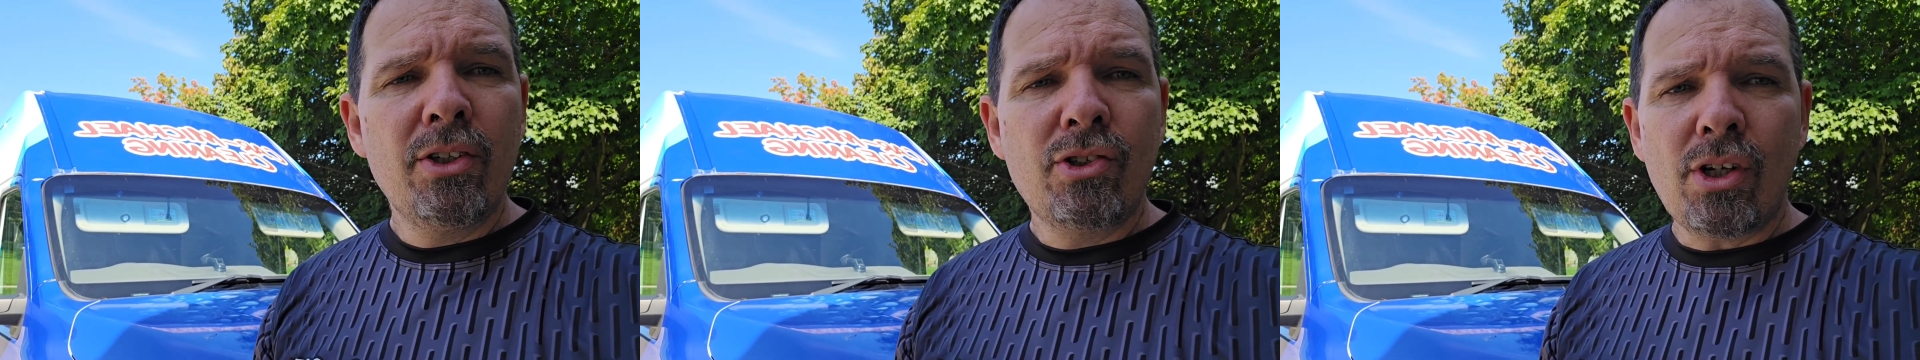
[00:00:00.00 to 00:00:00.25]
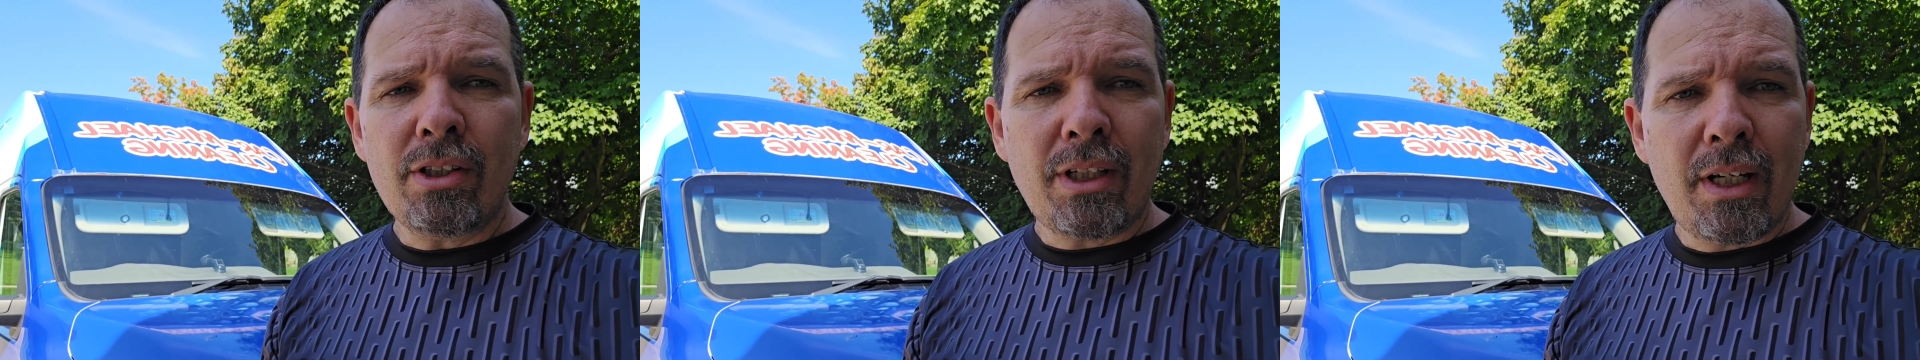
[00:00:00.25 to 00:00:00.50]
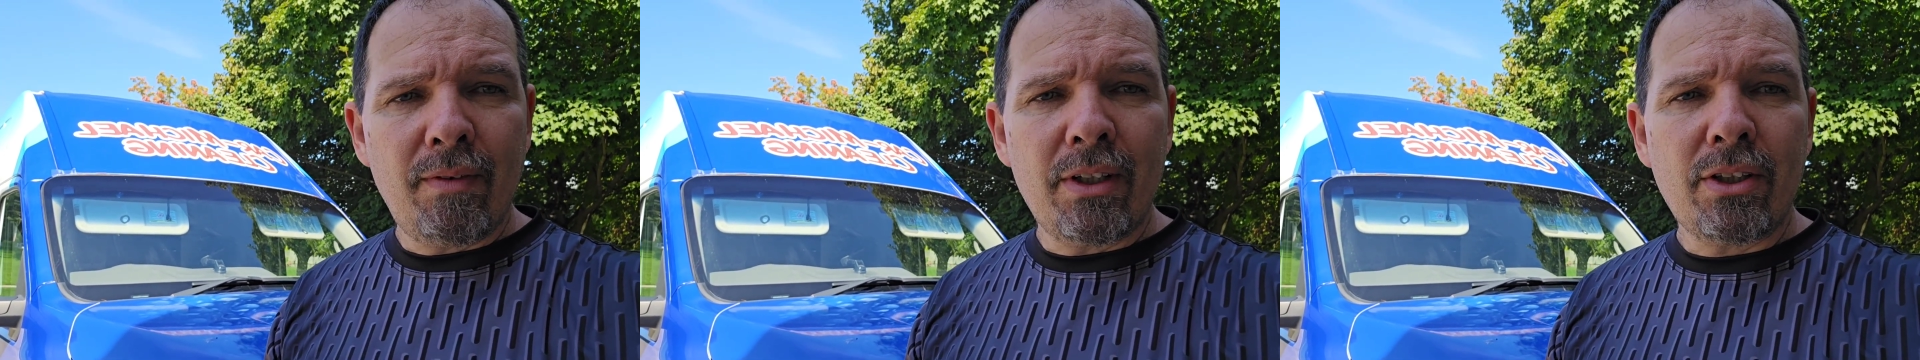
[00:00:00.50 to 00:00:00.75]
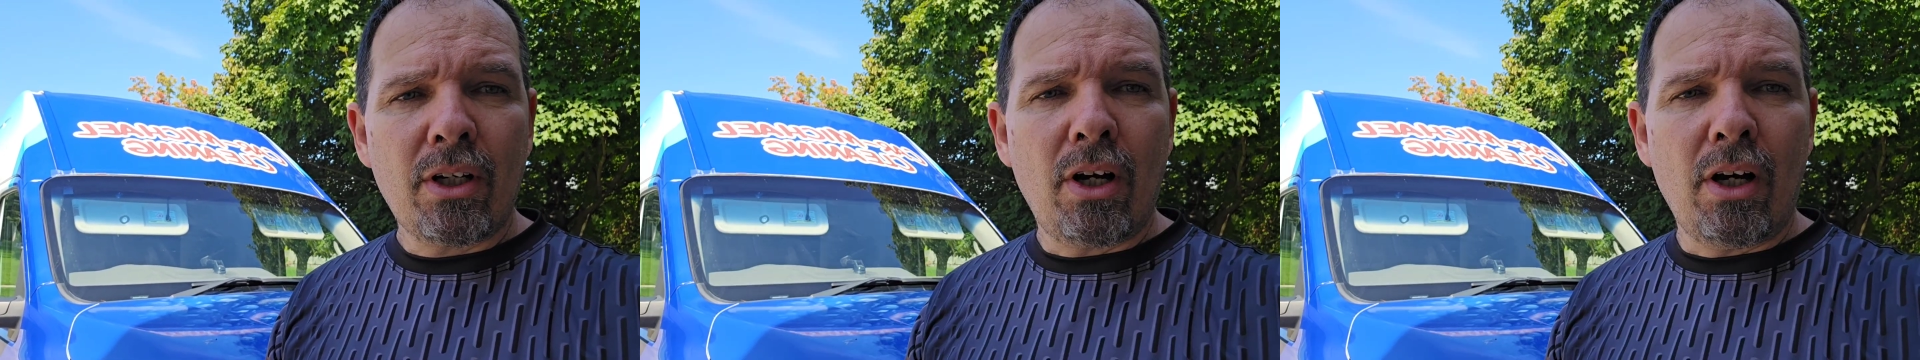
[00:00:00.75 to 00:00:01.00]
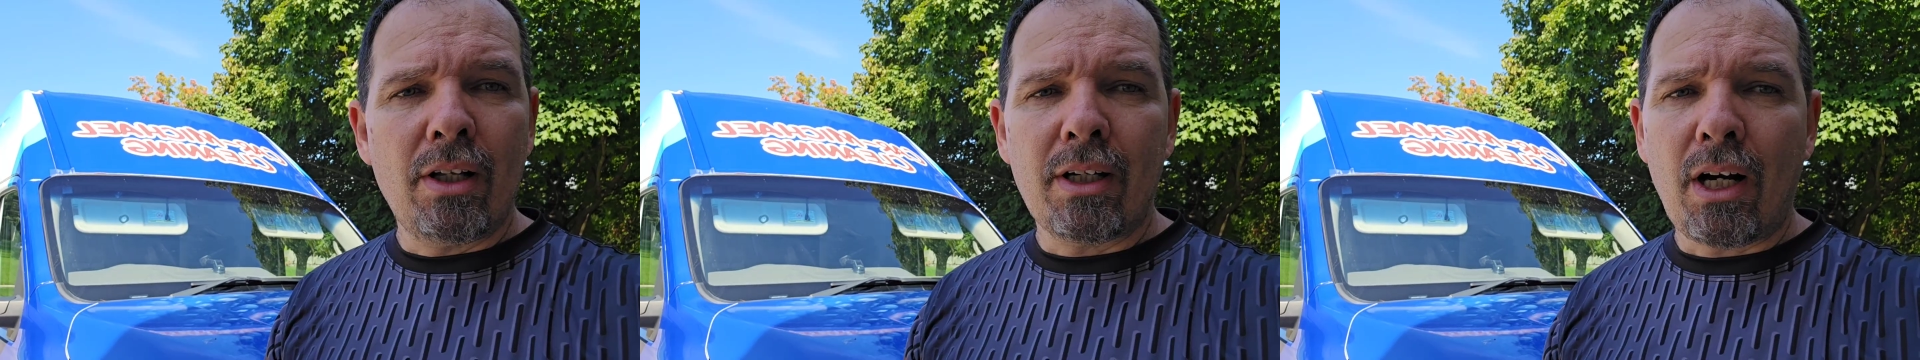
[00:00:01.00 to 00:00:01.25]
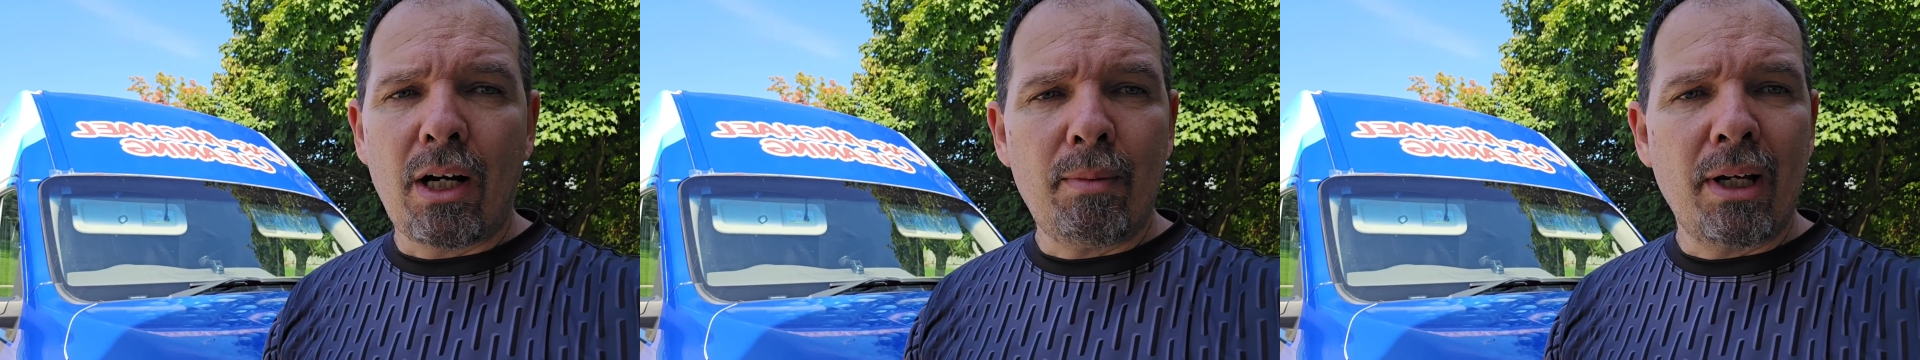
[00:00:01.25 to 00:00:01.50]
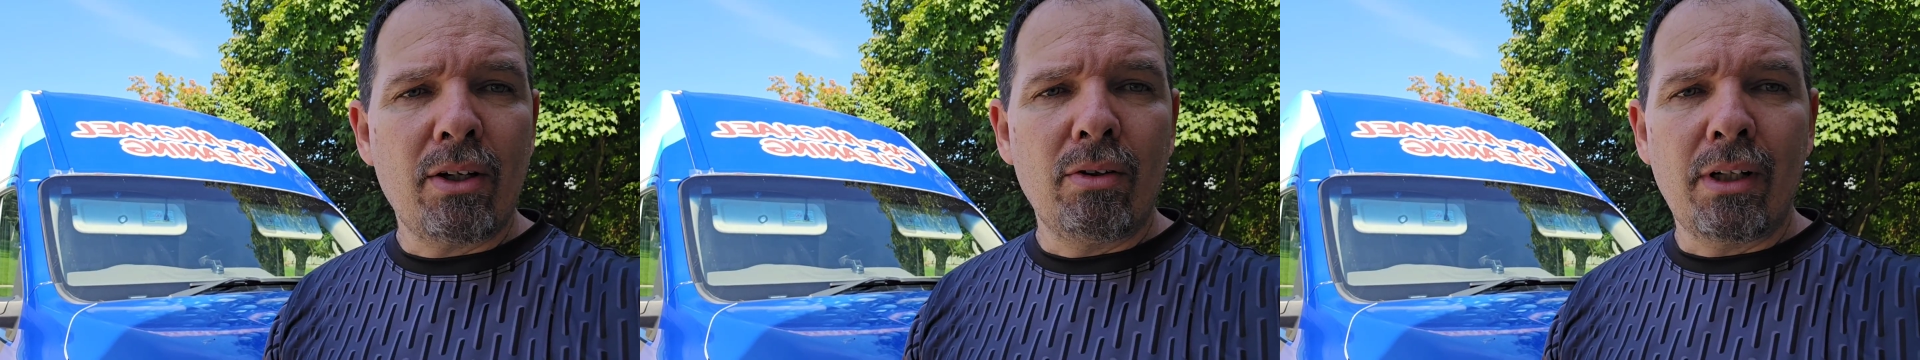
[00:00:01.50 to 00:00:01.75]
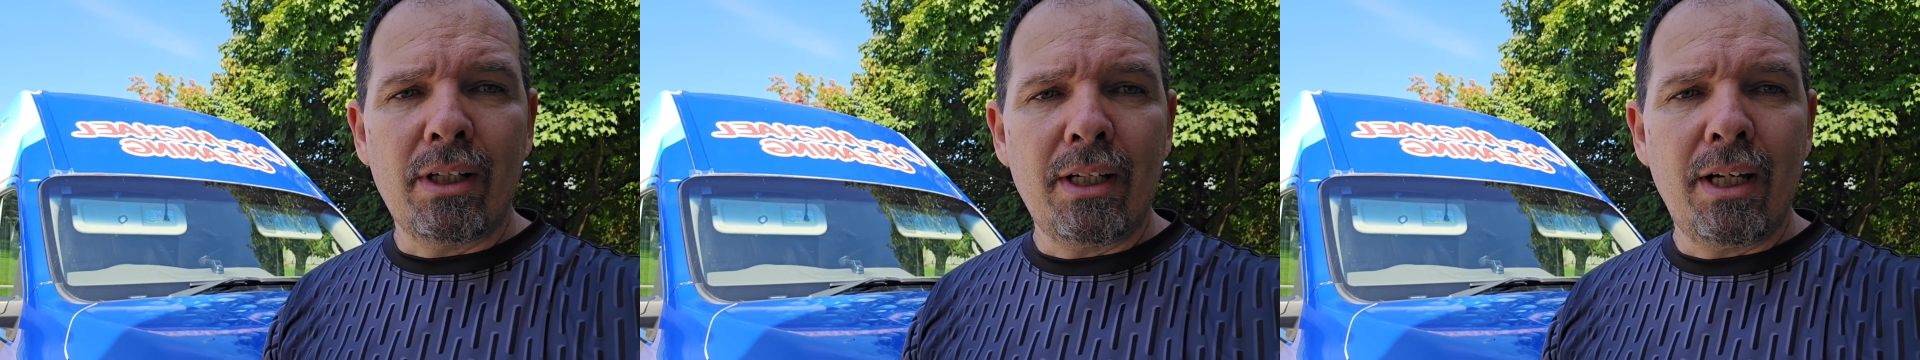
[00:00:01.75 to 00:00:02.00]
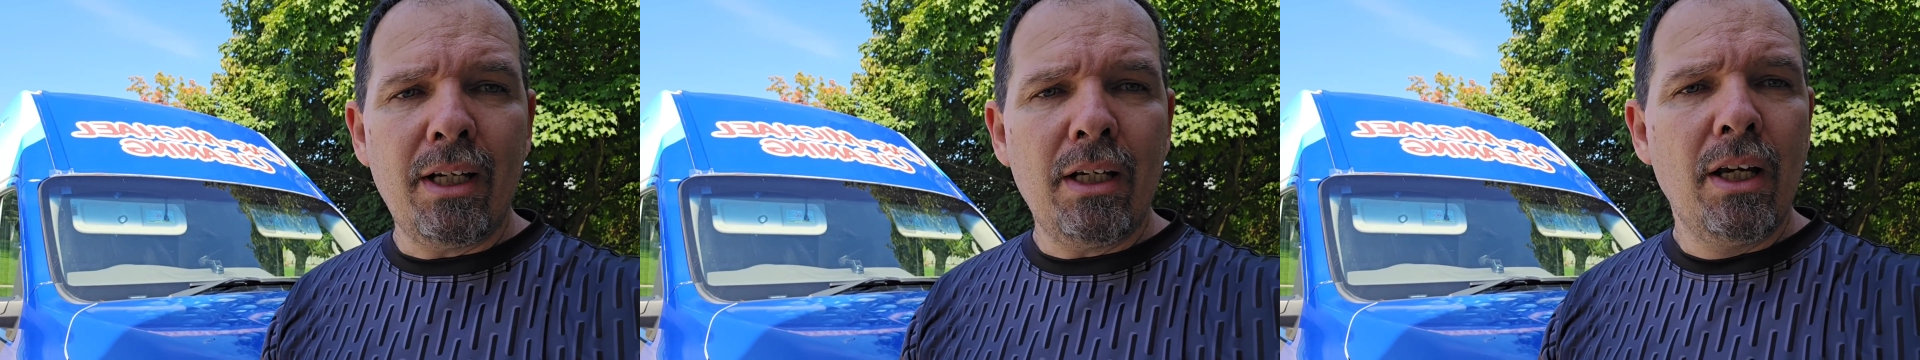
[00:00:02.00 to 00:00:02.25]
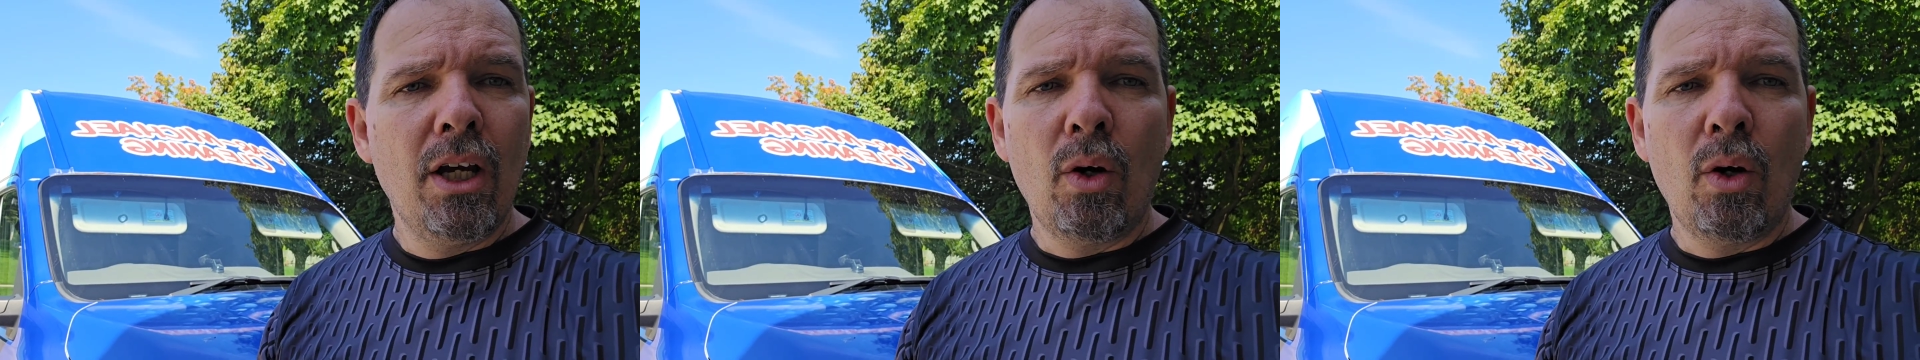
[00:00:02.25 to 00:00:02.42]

Just give us a call at Carmichael Cleaning.